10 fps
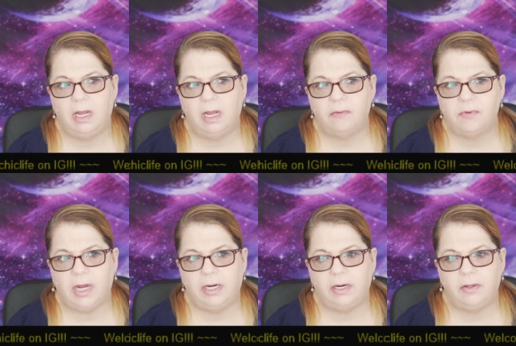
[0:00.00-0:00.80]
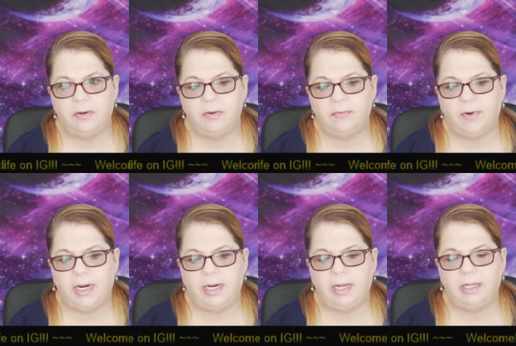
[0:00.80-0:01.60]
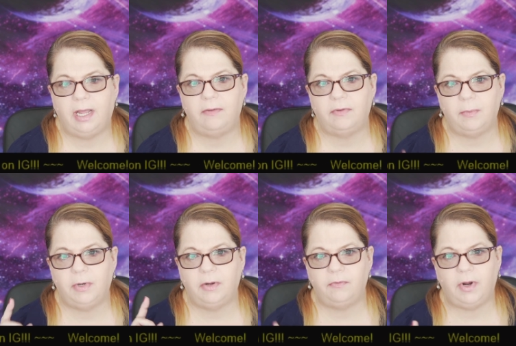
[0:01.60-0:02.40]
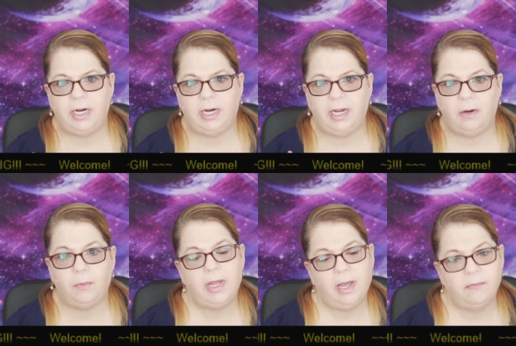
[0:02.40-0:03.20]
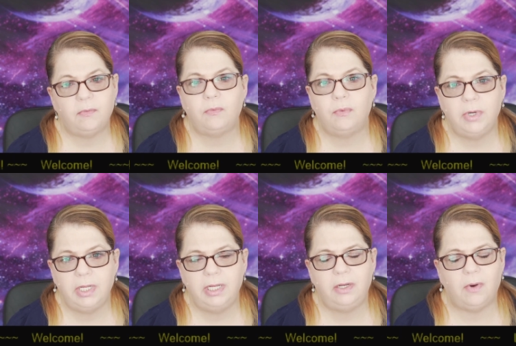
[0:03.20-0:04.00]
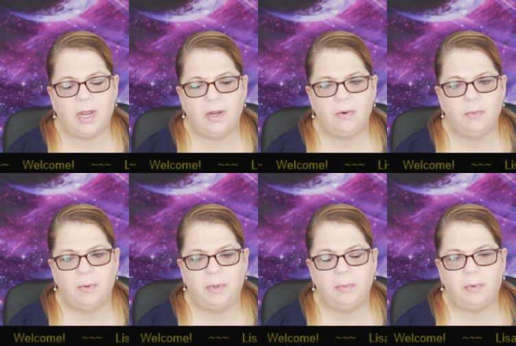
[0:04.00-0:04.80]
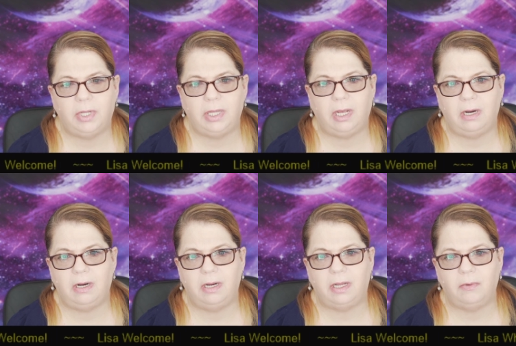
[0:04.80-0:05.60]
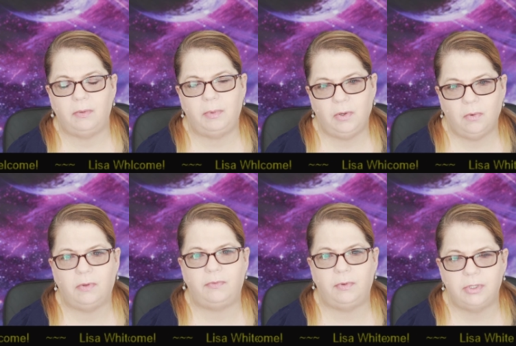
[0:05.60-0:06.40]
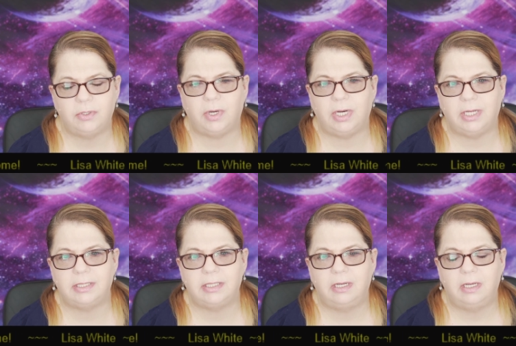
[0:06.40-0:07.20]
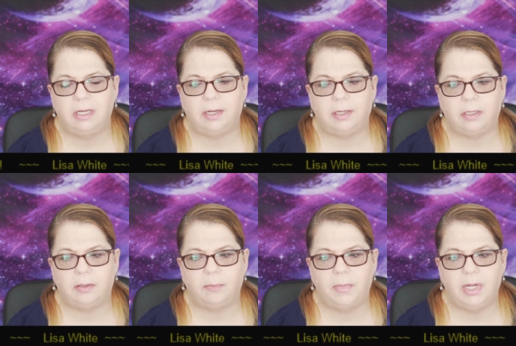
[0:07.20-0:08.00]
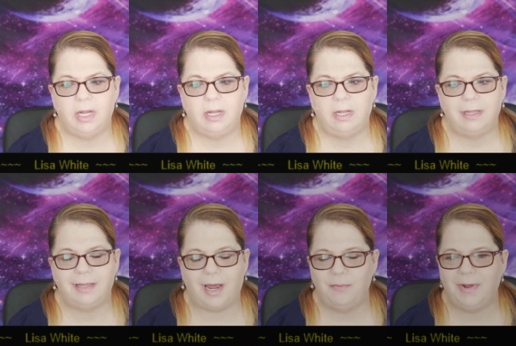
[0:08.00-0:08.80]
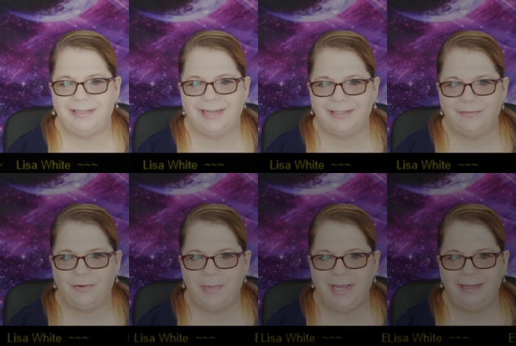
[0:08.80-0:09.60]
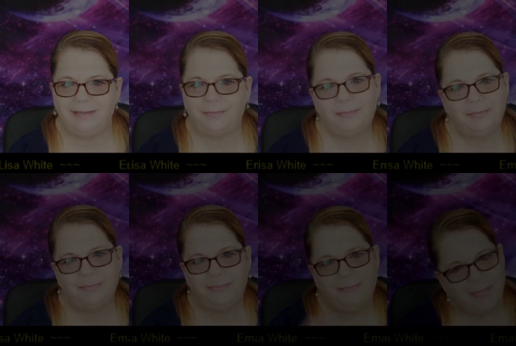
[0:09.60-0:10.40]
got another Friday Night Live coming on Friday night, and we have a really great group of people in there, and it would be cool if you would join us. Um, that about does it for me. Bye,